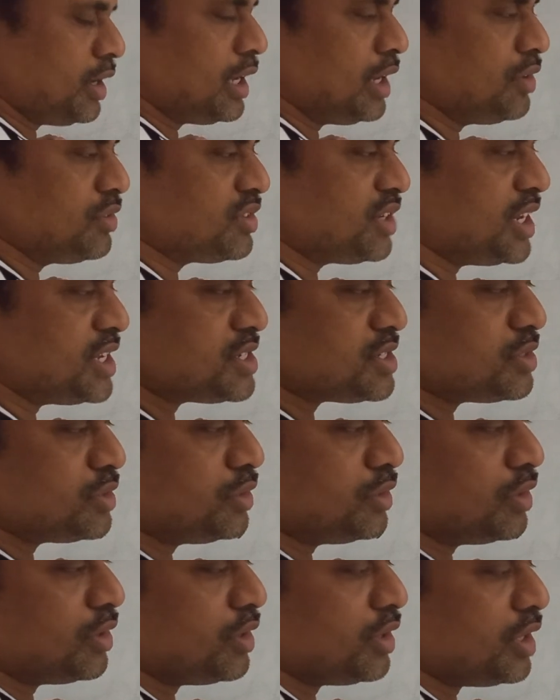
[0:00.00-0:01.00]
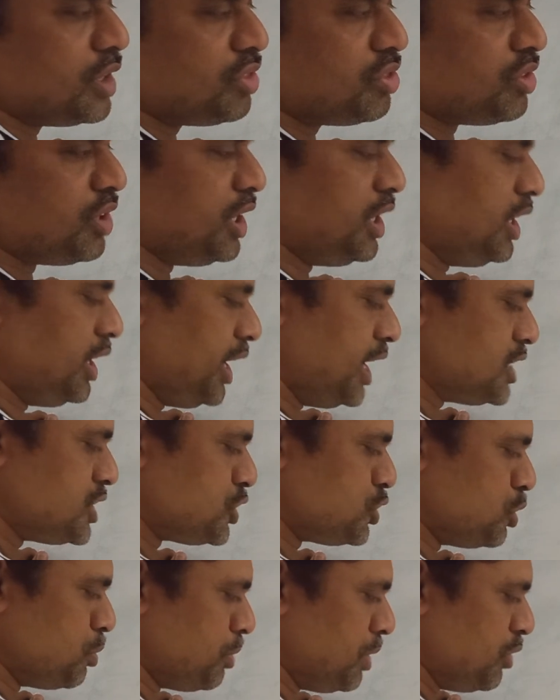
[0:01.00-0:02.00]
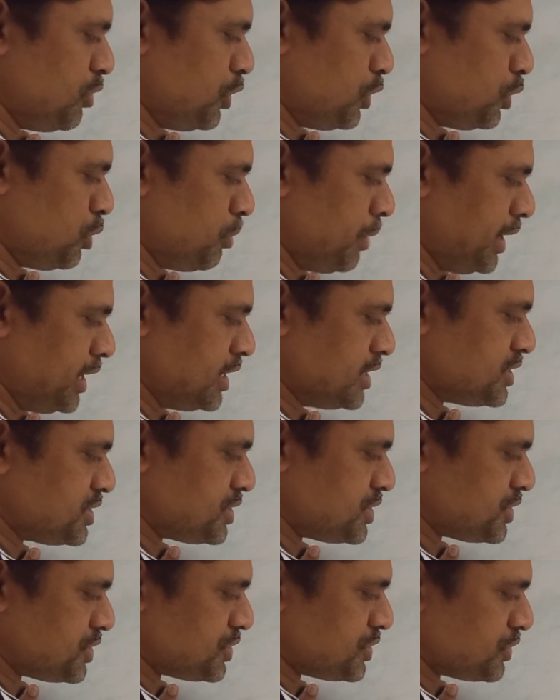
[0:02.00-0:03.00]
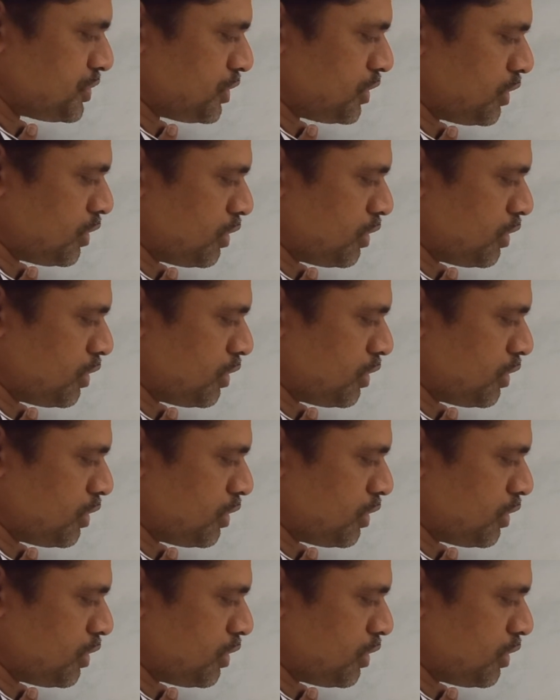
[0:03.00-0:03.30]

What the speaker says: gives rise to 3 H2PO2 minus